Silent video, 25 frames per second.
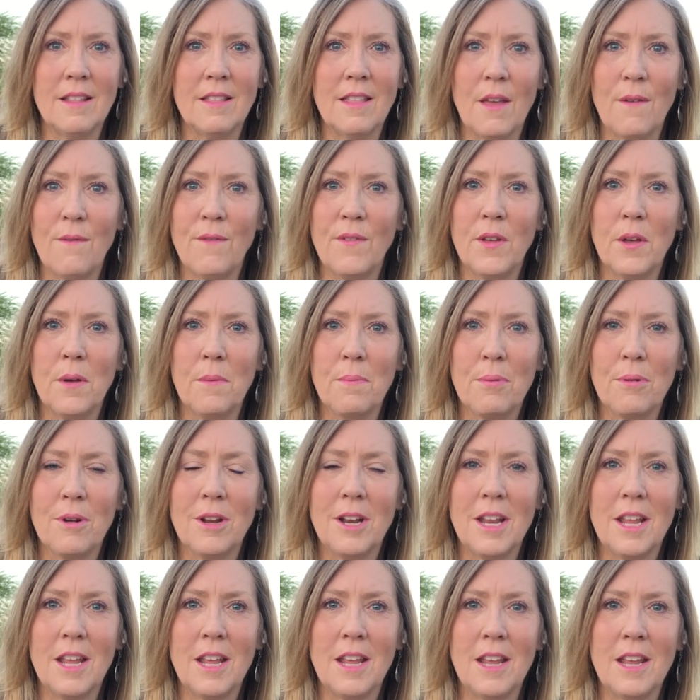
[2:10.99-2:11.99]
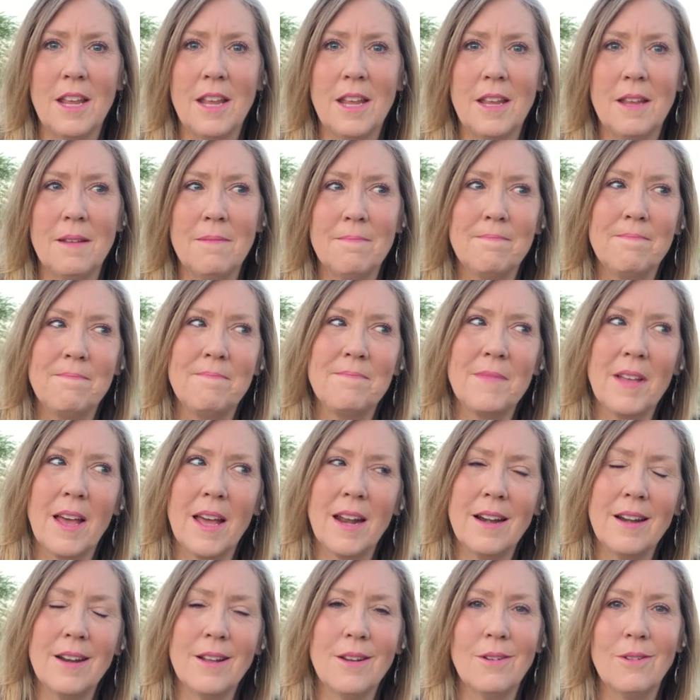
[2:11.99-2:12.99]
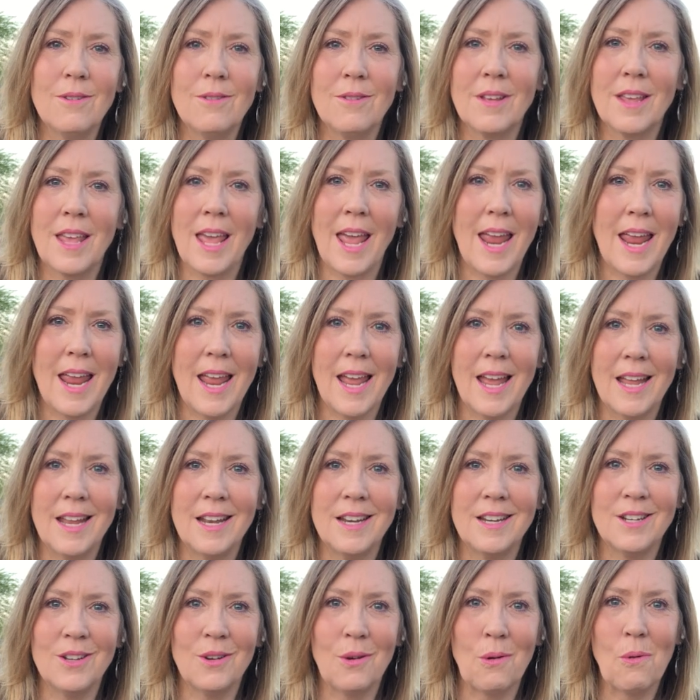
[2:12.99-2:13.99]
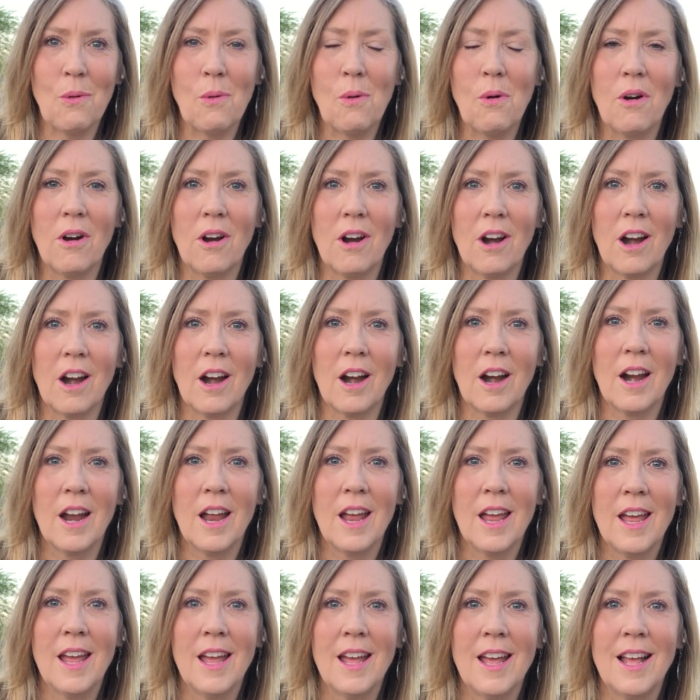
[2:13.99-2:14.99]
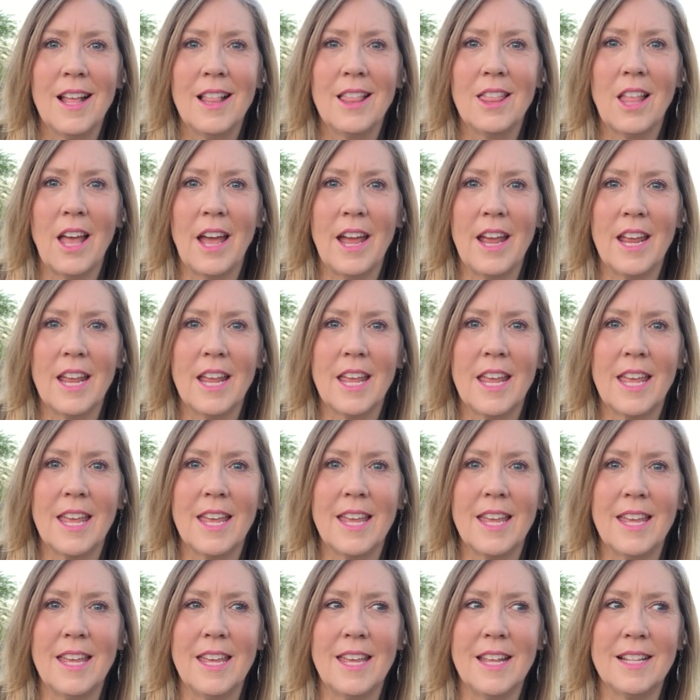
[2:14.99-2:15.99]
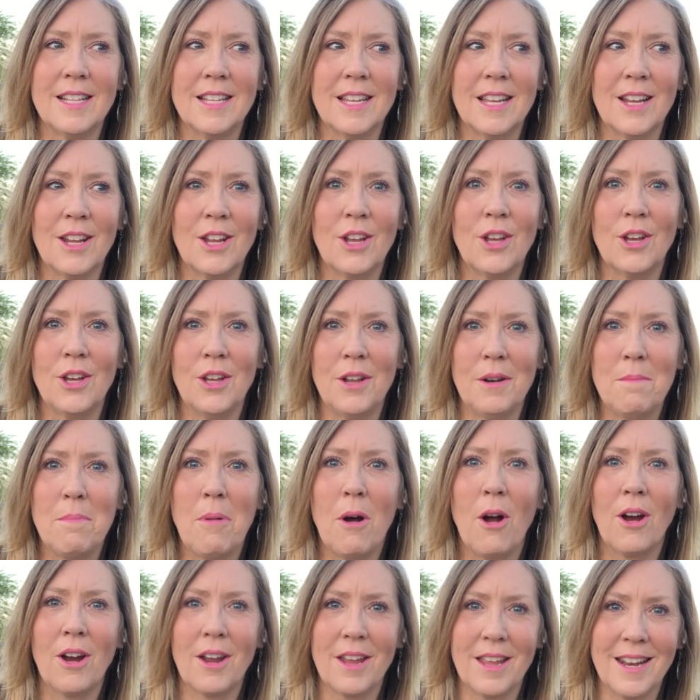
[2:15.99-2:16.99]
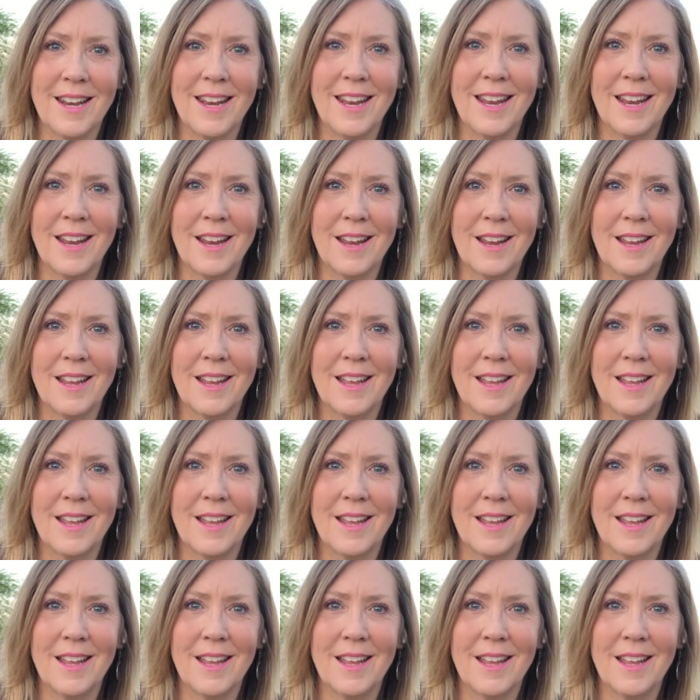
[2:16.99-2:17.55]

they feel pretty, I don't know, canned, or like it's a good marketing.